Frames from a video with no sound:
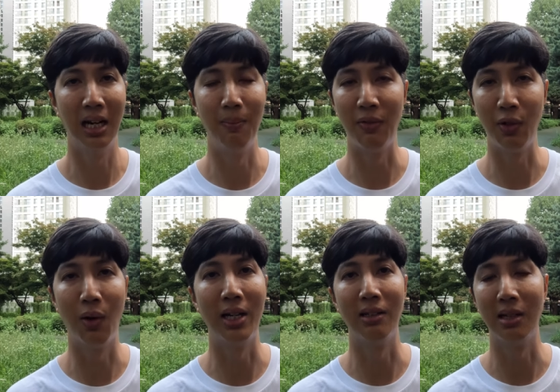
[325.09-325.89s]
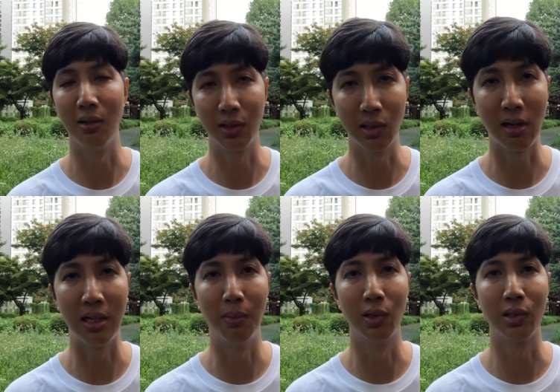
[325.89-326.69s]
um, if you want to, you know,
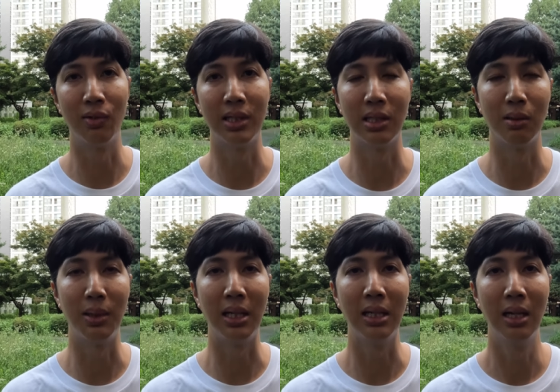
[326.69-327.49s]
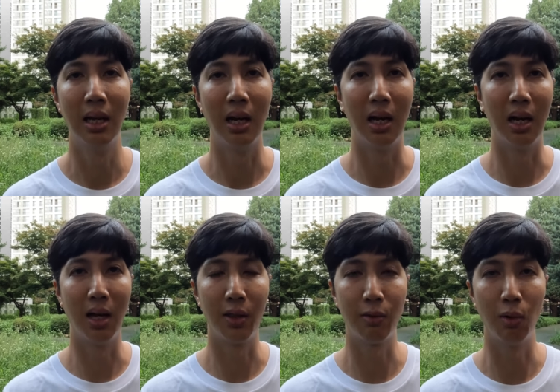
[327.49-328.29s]
subscribe to both services, it'll be
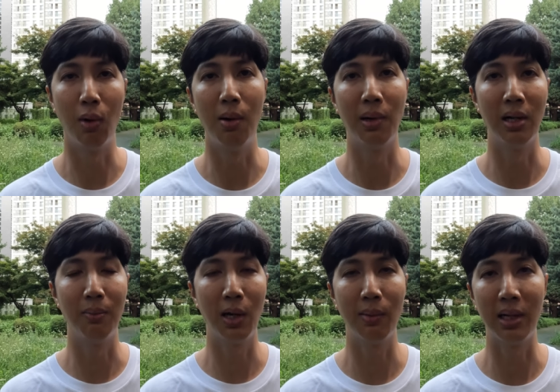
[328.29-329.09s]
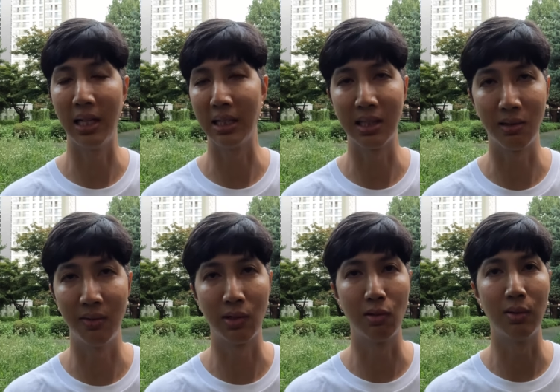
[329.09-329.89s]
uh, through Walmart and Paramount, like the sort
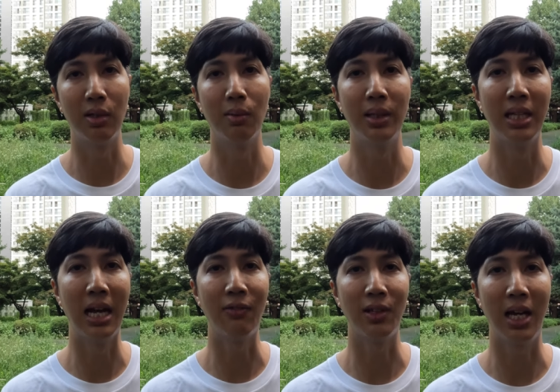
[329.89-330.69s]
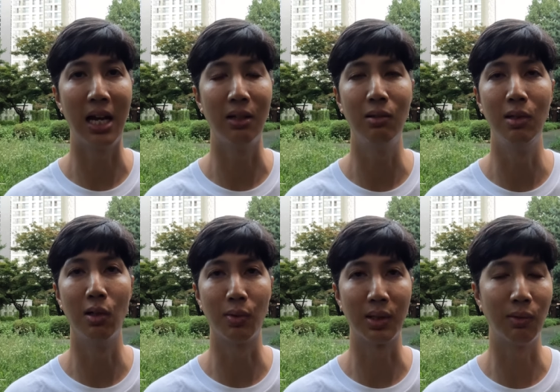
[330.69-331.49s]
of exclusive deal. But then after that, who
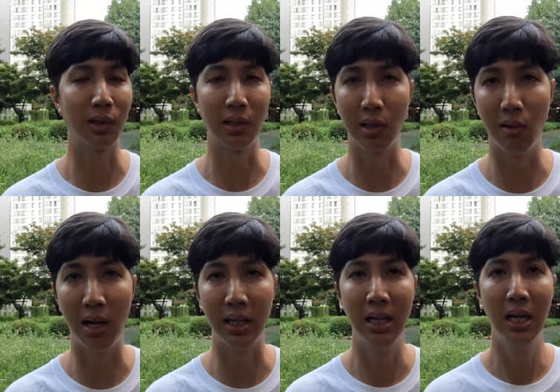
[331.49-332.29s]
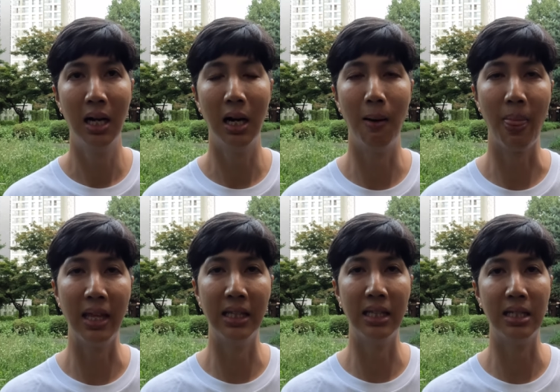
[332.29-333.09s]
knows what, what could go on. Um,
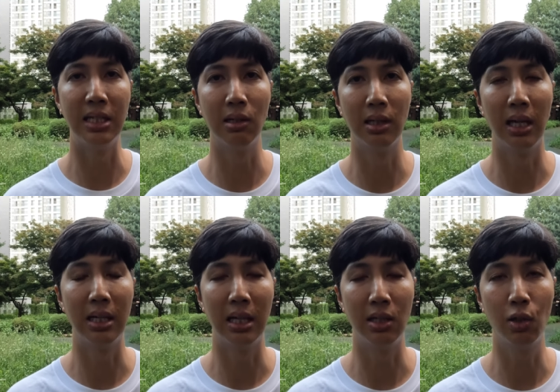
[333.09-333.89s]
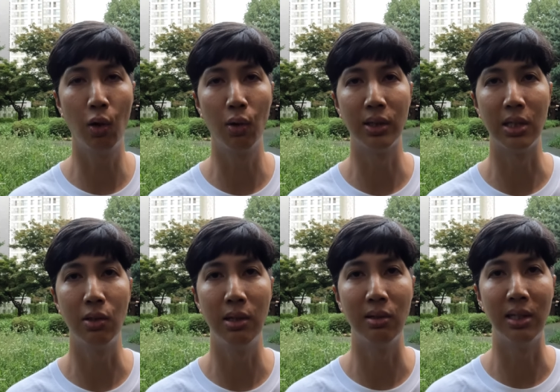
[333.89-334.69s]
and then the deal uh, in total is a
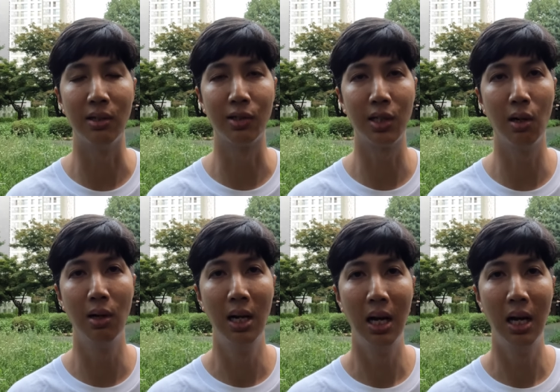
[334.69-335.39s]
two-year deal. So